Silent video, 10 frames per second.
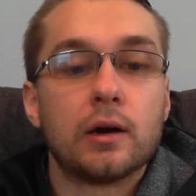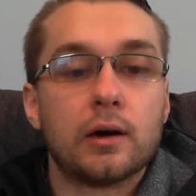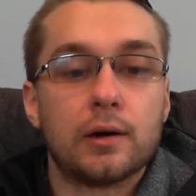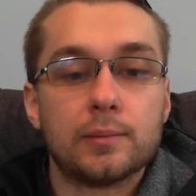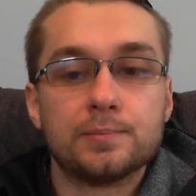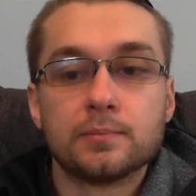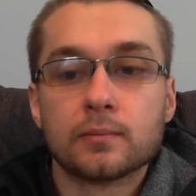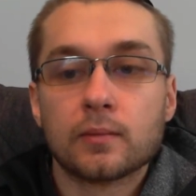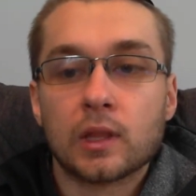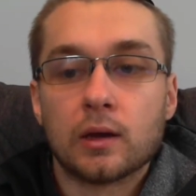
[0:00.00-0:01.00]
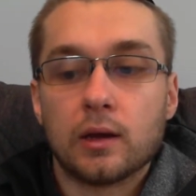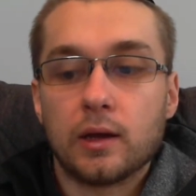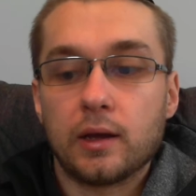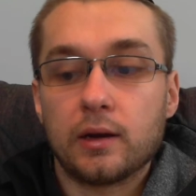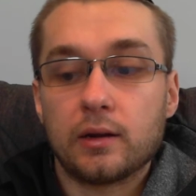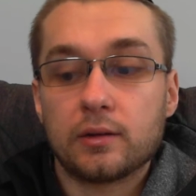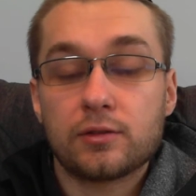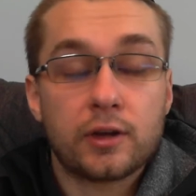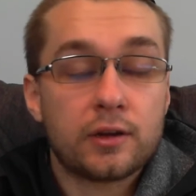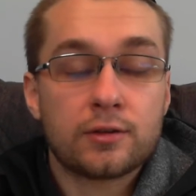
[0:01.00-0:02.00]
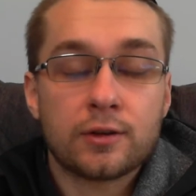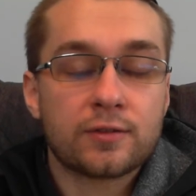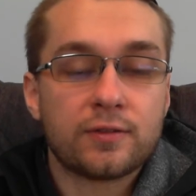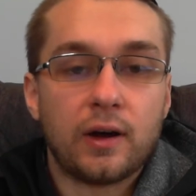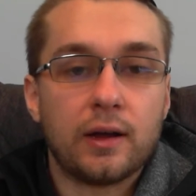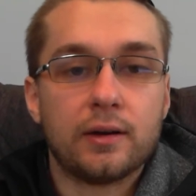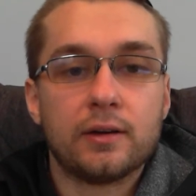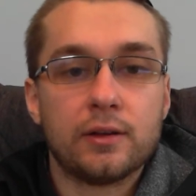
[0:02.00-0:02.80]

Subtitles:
And it's just fun.